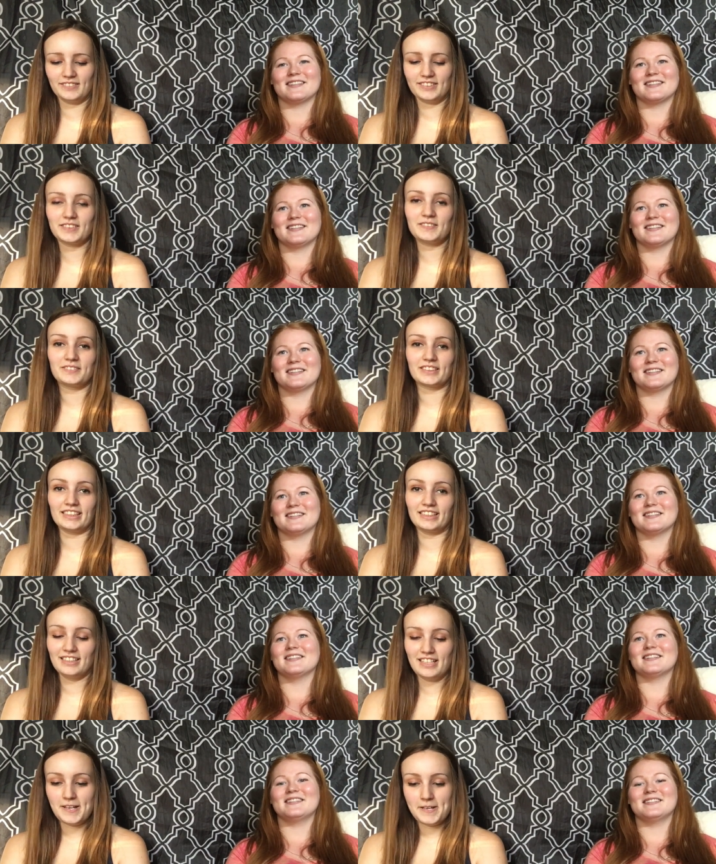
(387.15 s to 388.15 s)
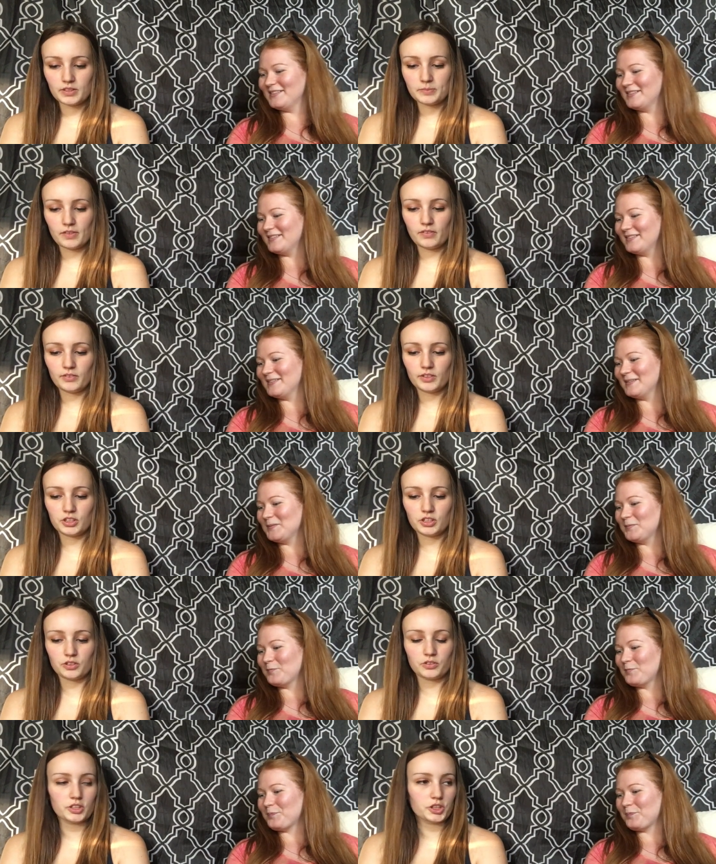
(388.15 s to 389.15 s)
Speaker 1: was so funny. What's my favorite
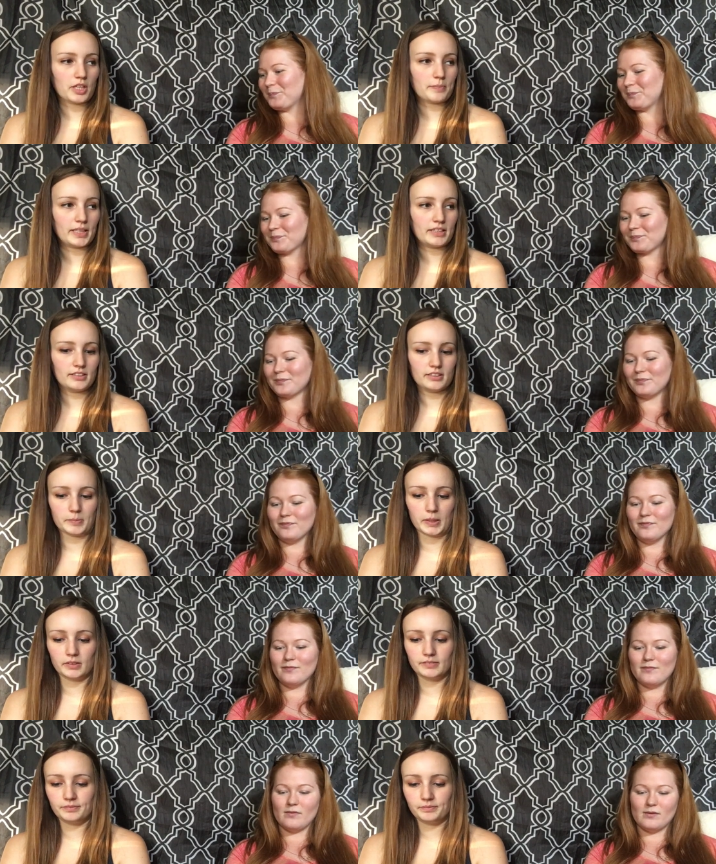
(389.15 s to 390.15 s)
store to shop at in the mall?